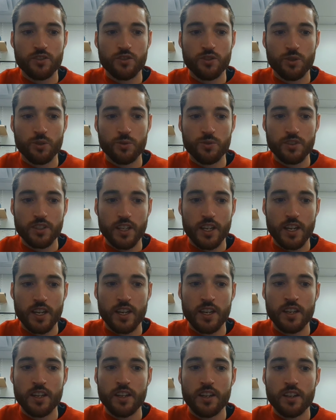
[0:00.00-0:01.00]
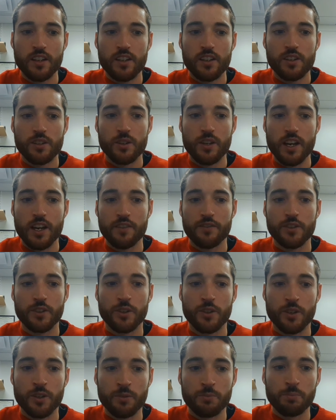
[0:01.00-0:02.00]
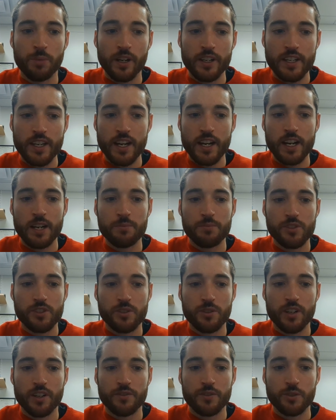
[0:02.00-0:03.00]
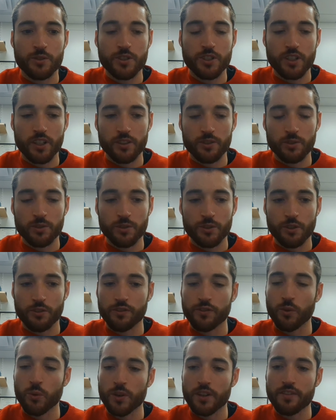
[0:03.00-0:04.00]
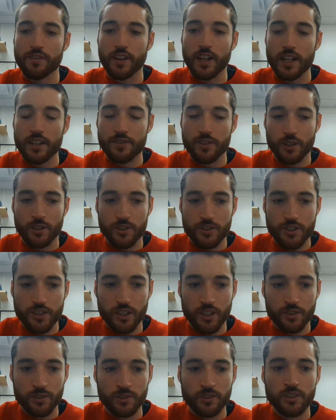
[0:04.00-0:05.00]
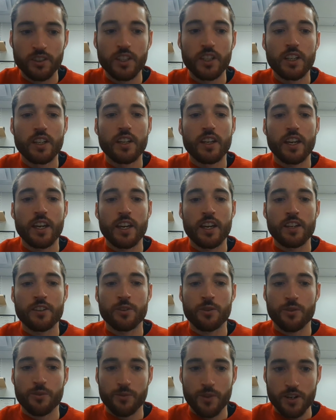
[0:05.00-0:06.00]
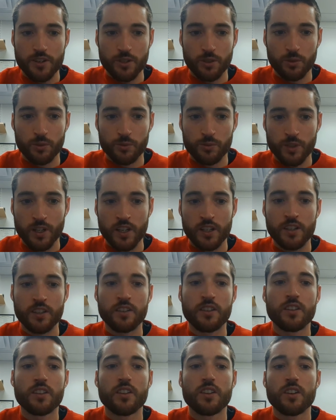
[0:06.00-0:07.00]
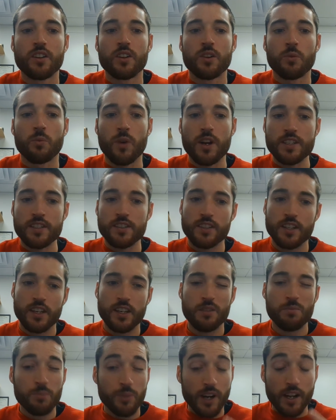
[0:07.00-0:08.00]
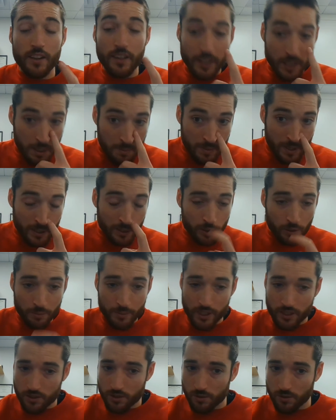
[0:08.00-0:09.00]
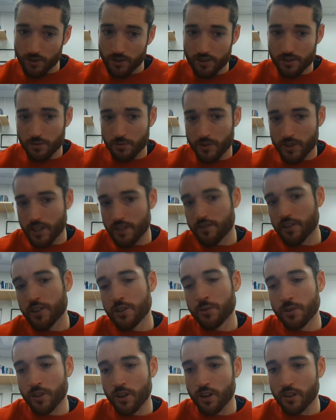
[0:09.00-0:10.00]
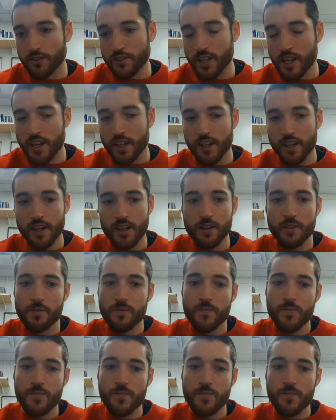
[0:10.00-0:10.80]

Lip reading: Tuesday, you have your bunny hops, you have your shuttle, your 45-yard shuttle, and your threshold run. Wednesday, probably going to be a little bit sore, so we're giving you an off day there.